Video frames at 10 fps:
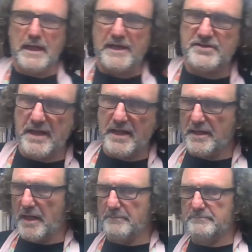and
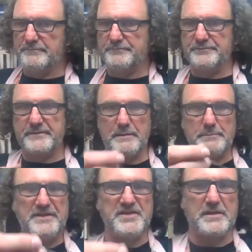
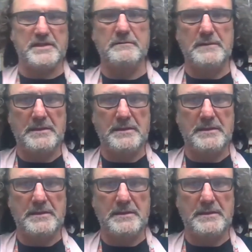basically